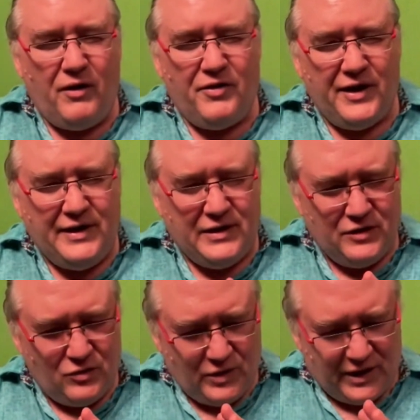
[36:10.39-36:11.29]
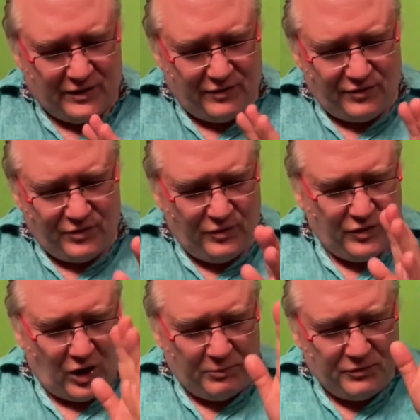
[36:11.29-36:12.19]
they need to get through
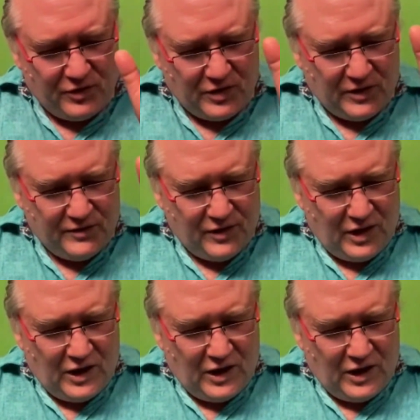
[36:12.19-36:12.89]
the obstacles